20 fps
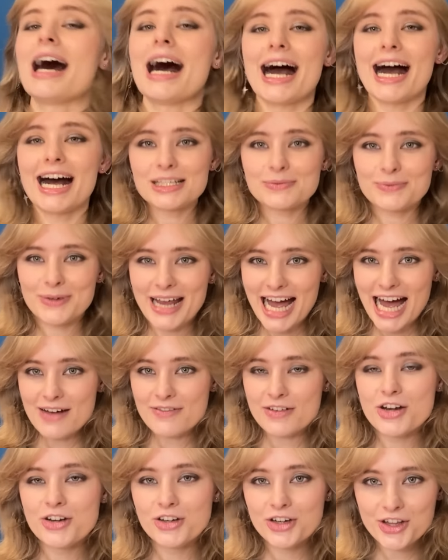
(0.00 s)
And we have
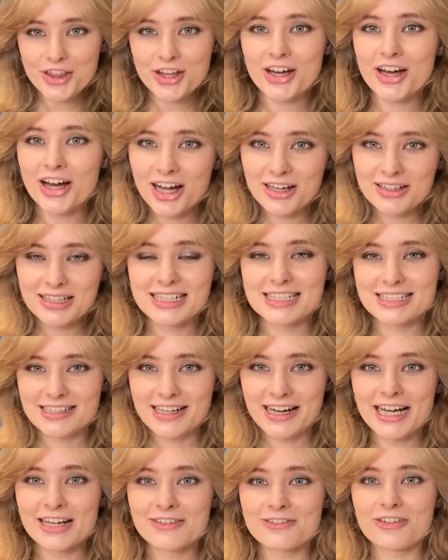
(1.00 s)
another early
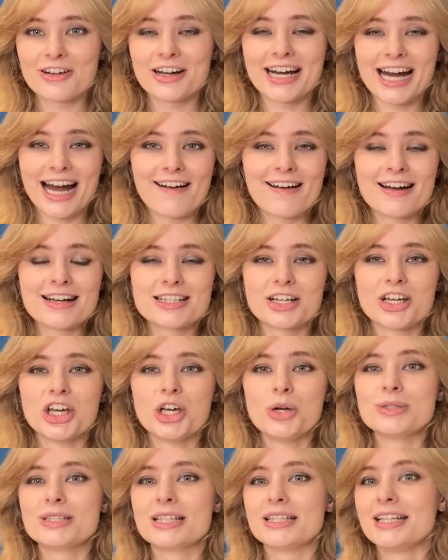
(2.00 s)
design for a character who
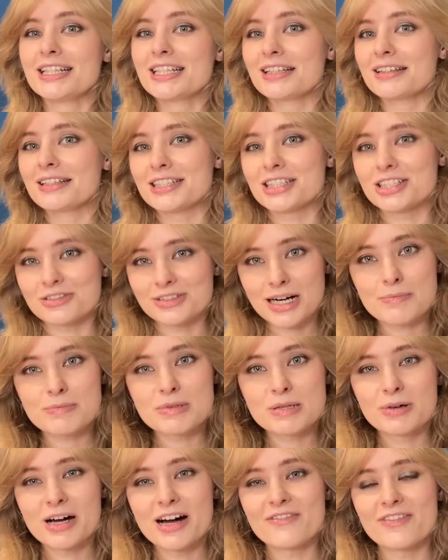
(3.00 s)
was initially
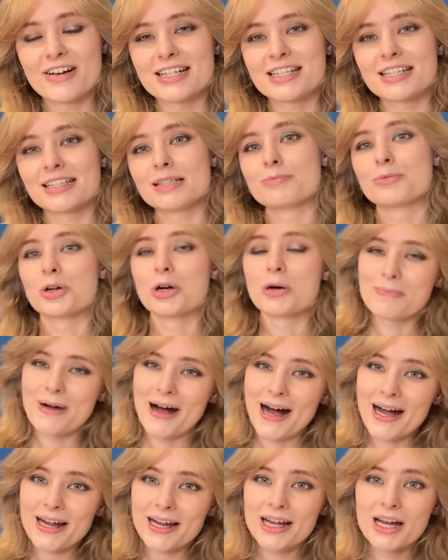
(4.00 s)
scrapped but eventually brought
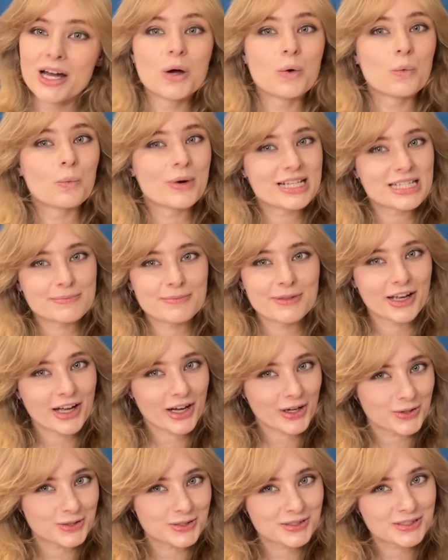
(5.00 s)
back, Wisp the
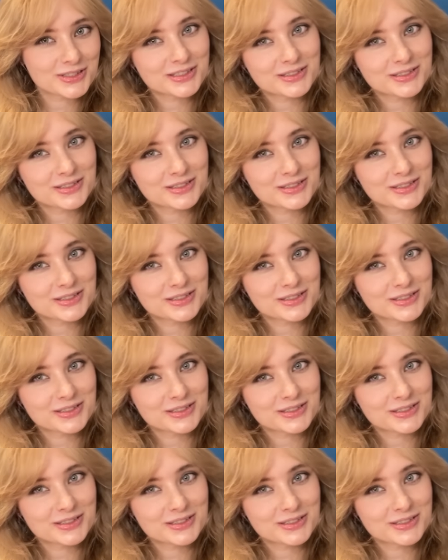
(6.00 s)
Ghost.